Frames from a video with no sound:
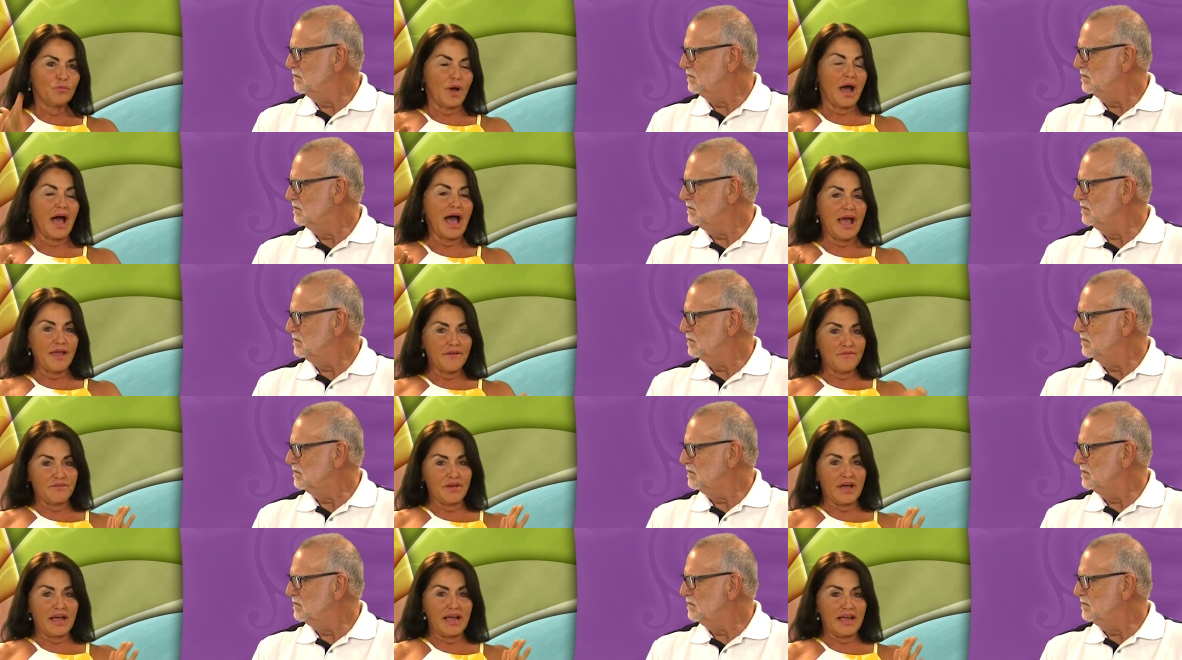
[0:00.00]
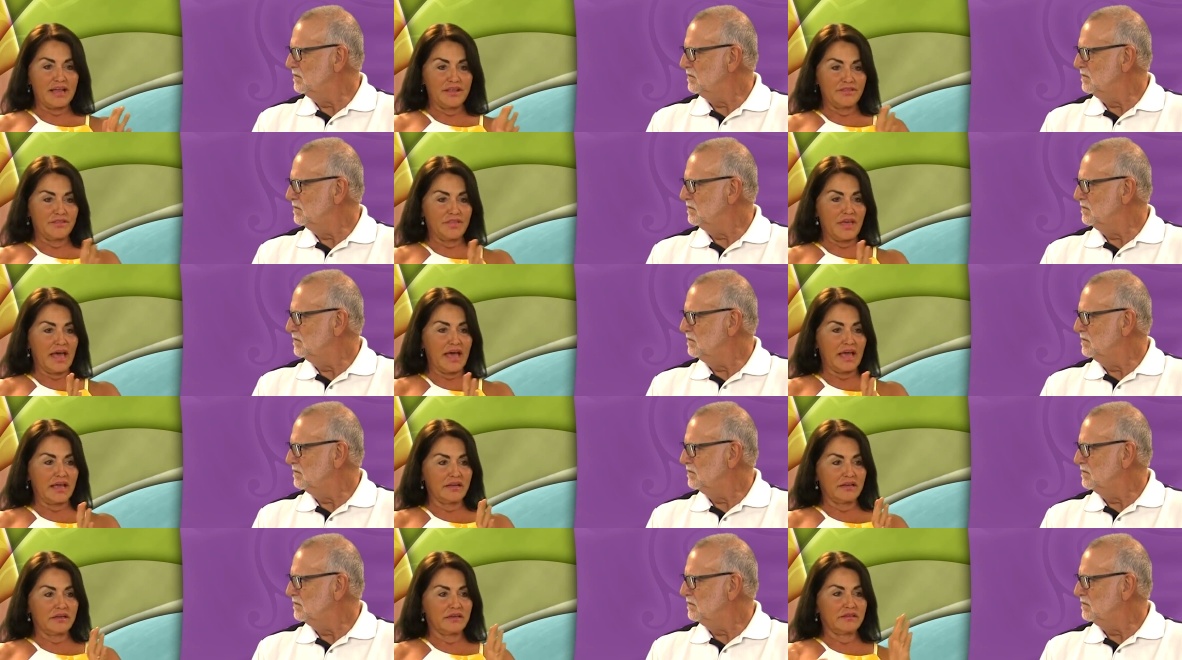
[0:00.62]
Speaker 1: I find
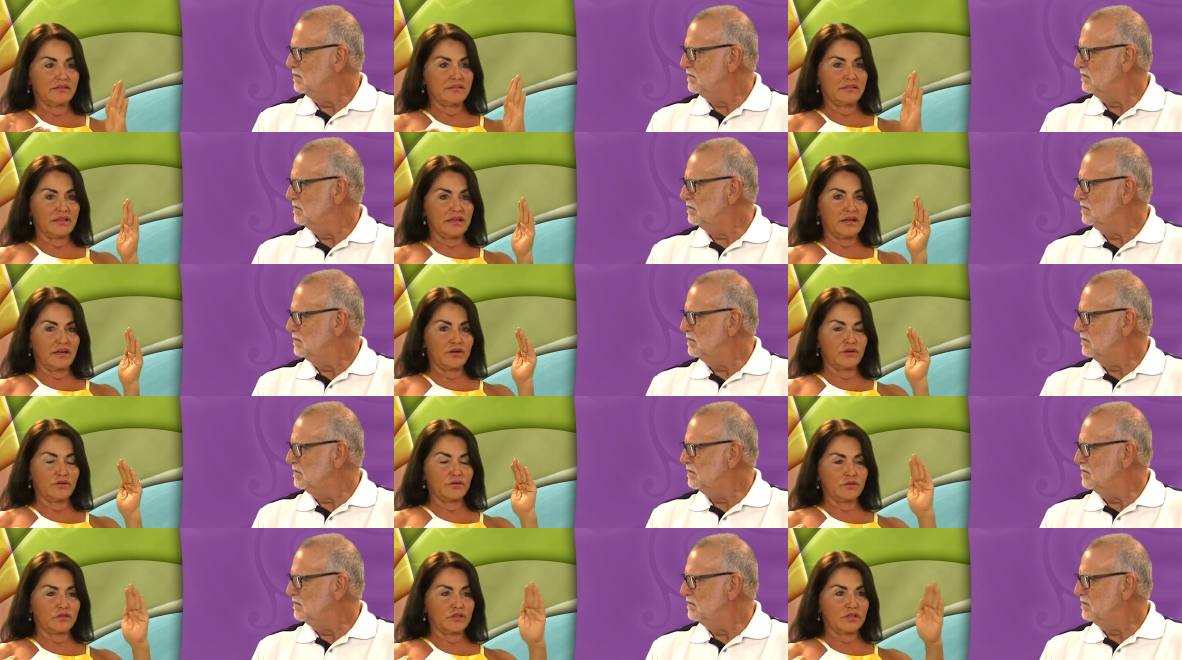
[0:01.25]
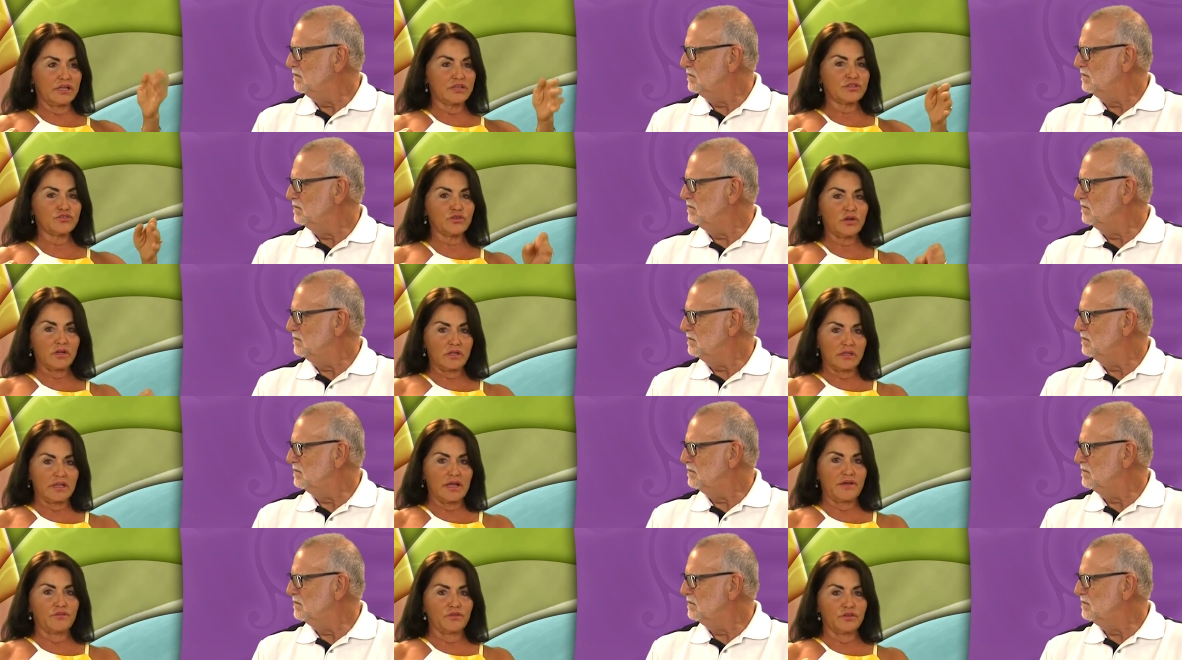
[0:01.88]
that their
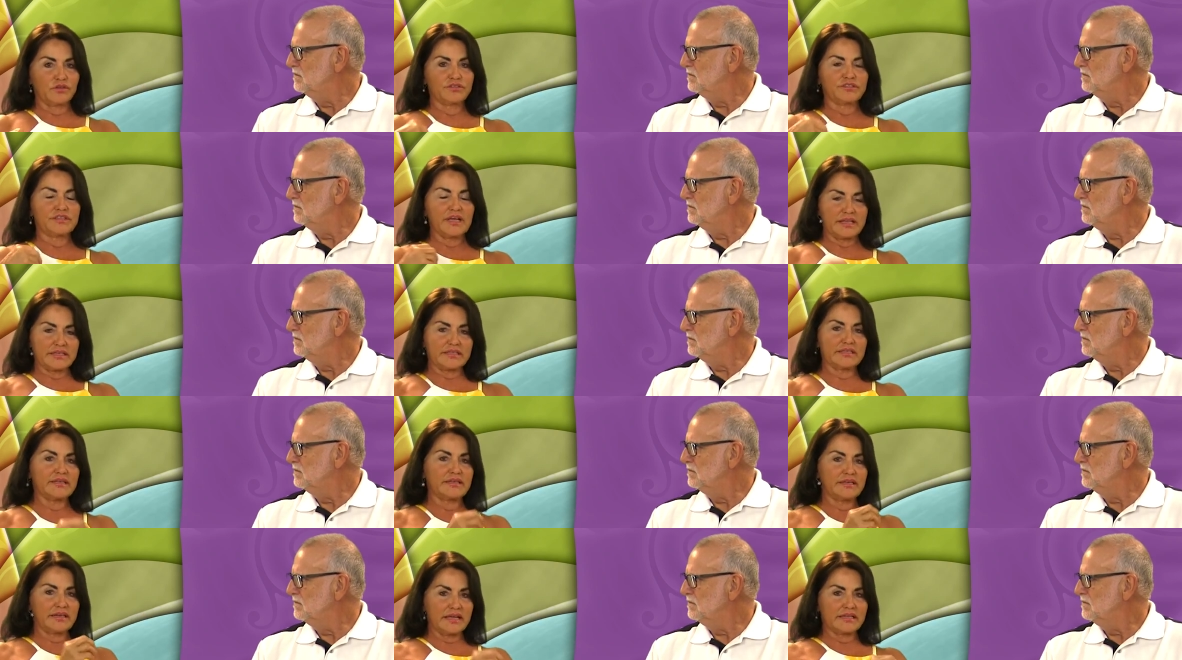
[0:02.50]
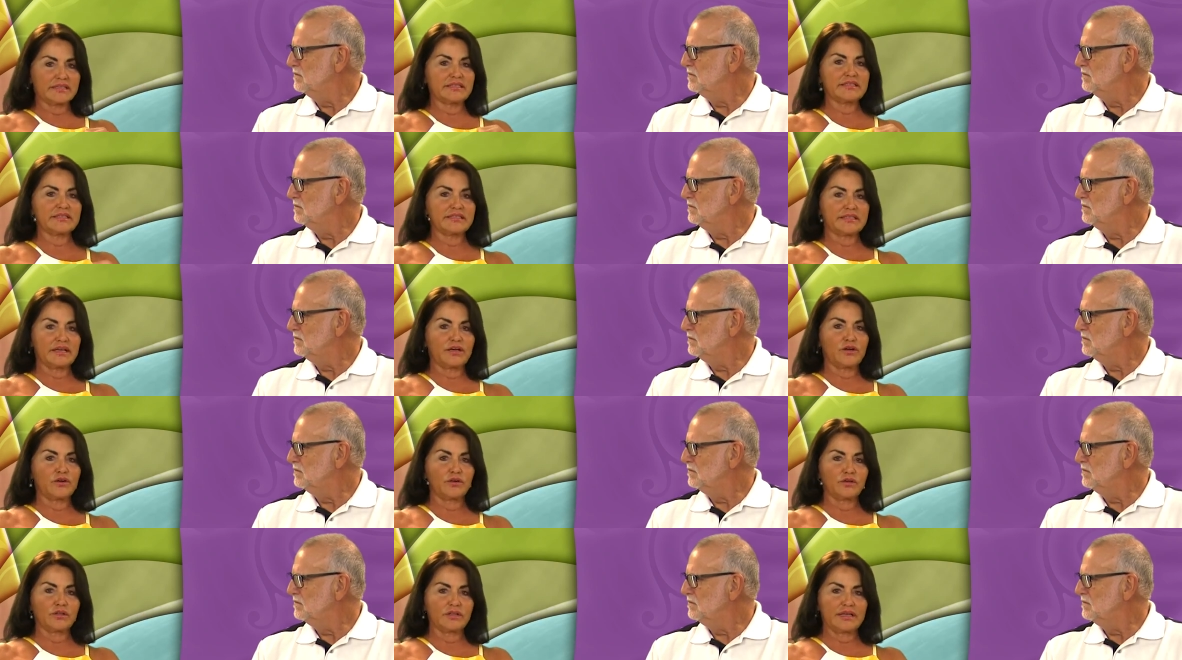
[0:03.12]
cholesterol level doesn't
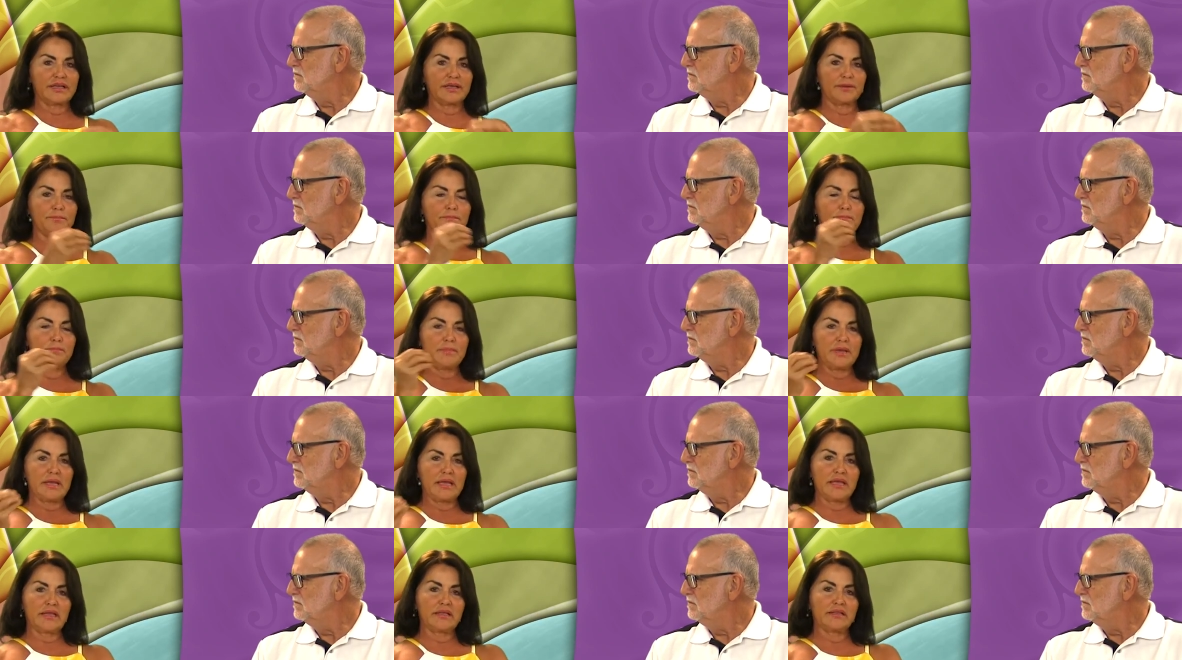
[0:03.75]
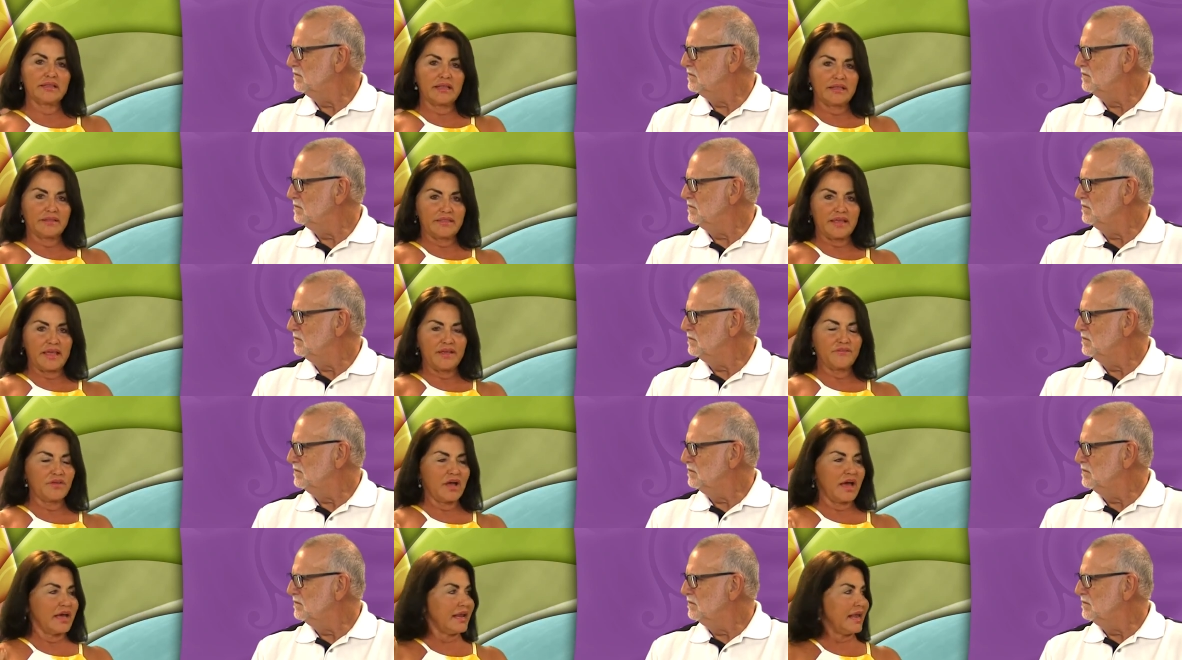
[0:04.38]
necessarily mean that
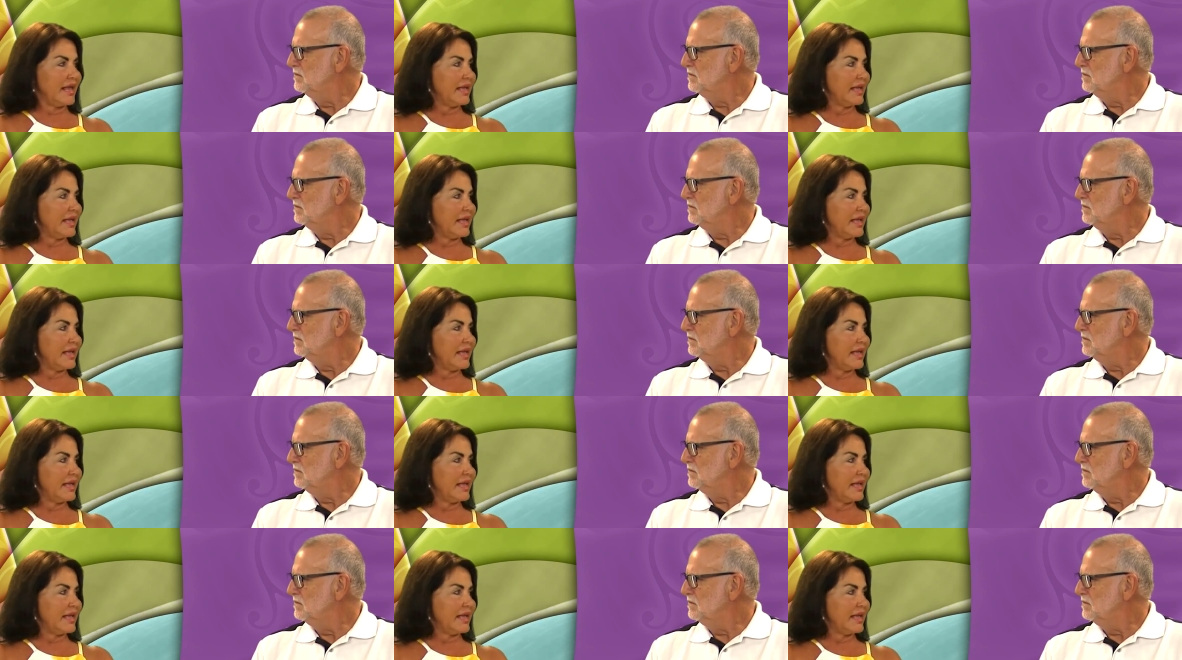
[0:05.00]
they've got